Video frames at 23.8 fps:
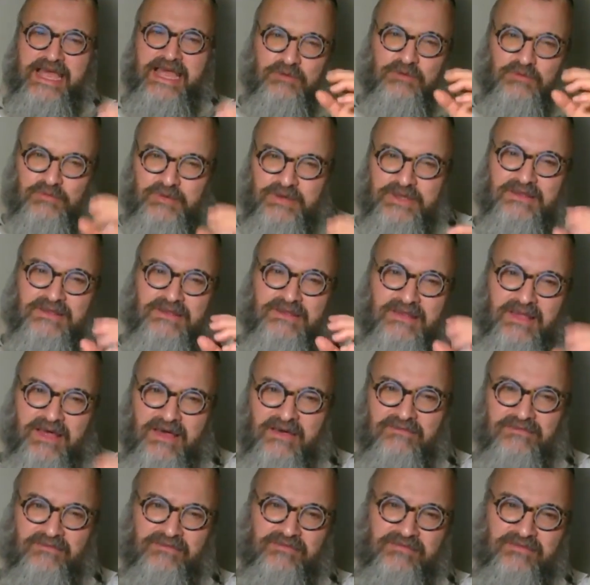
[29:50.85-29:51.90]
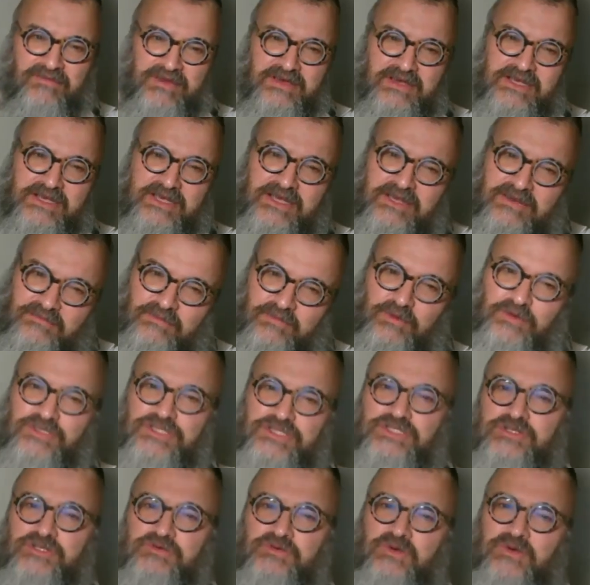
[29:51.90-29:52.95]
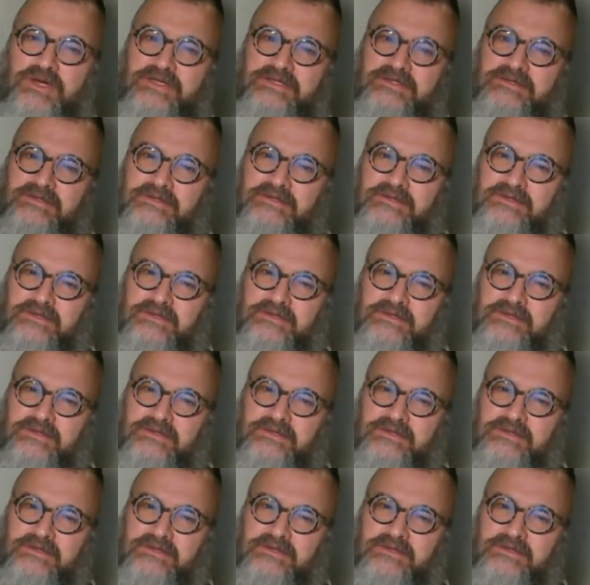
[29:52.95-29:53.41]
and real love converge into one.